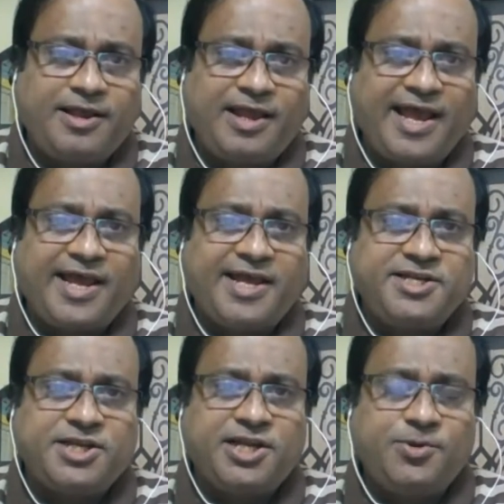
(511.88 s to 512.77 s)

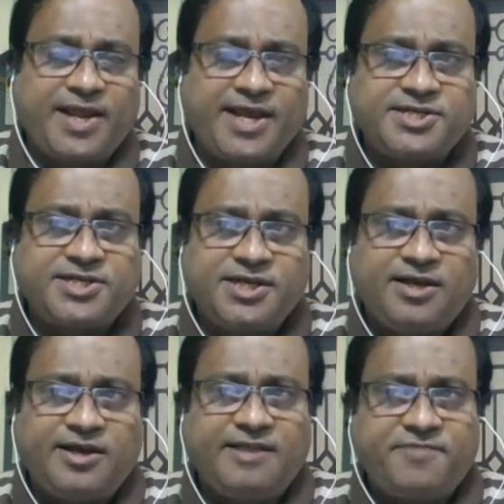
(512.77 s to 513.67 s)
and look at
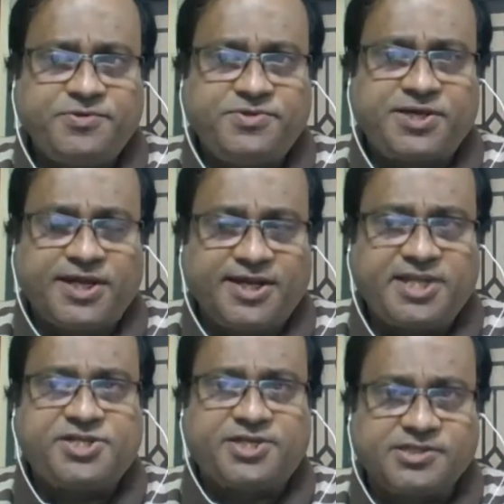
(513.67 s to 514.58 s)
refugee
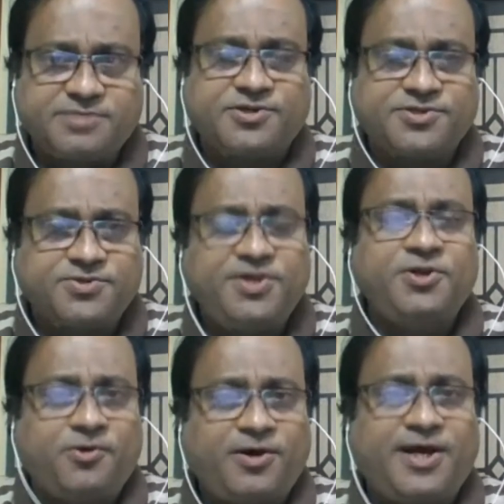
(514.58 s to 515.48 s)
conditions, because we
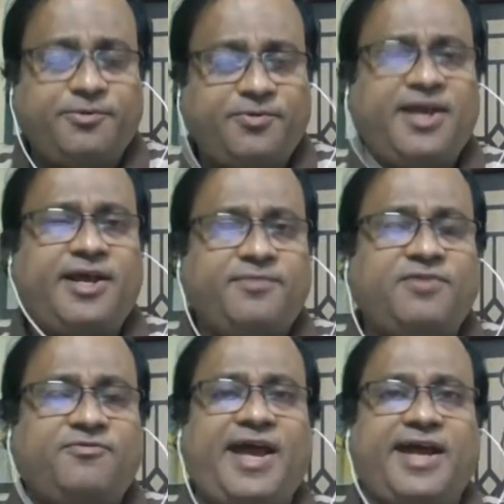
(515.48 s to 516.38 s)
are aware of the
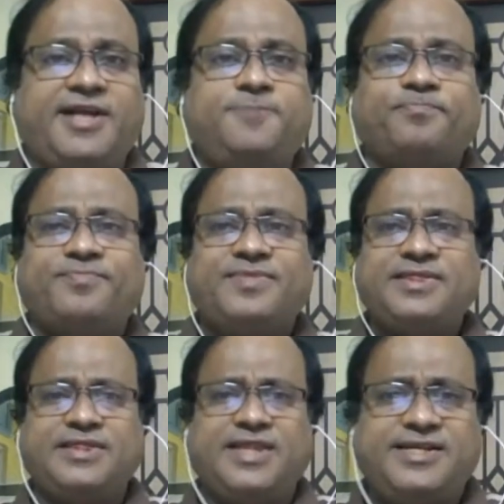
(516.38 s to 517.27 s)
fact
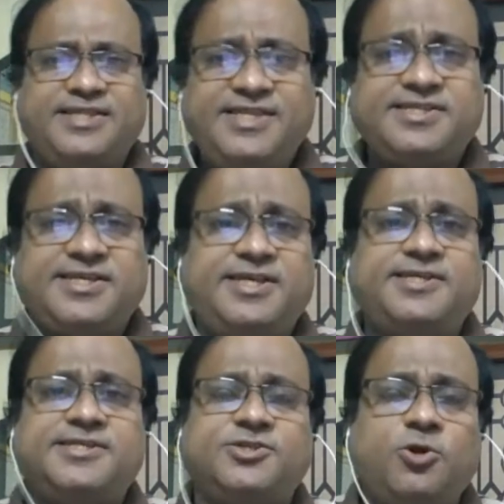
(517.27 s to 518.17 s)
that this
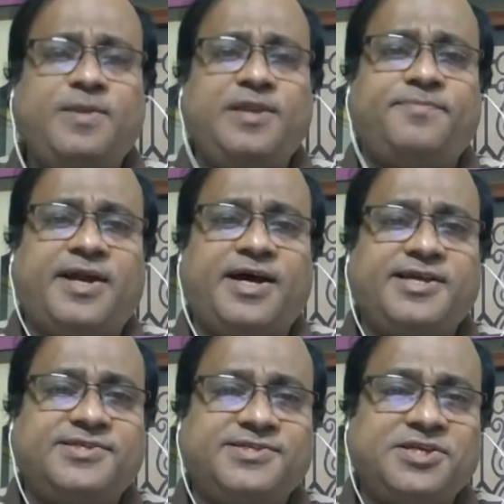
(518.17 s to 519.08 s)
year's Nobel
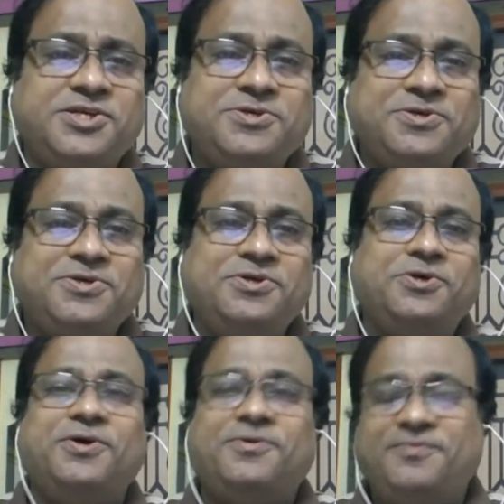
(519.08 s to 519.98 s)
Prize
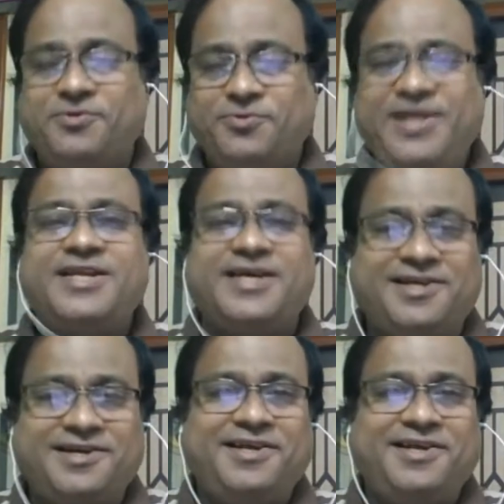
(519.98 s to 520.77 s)
winner,